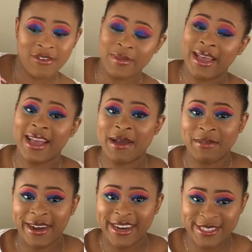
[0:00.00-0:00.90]
my
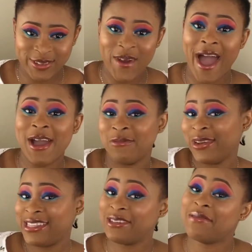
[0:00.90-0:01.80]
camera, so I am
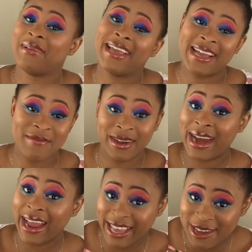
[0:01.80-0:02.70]
waiting on my camera.
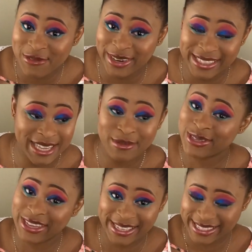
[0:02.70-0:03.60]
I can't wait. I'm so
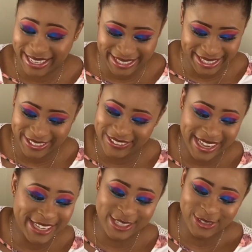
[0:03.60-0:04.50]
excited, you
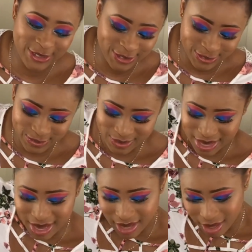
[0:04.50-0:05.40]
guys. You don't know.
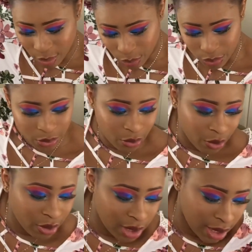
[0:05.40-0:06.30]
Oh,
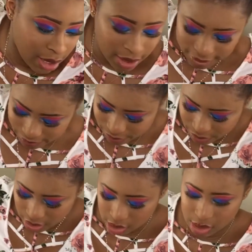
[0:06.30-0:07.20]
okay.
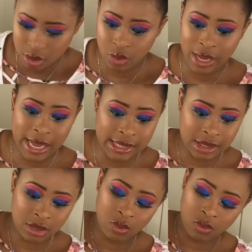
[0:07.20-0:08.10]
So it has,
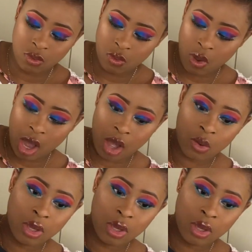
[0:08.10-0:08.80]
oh wow,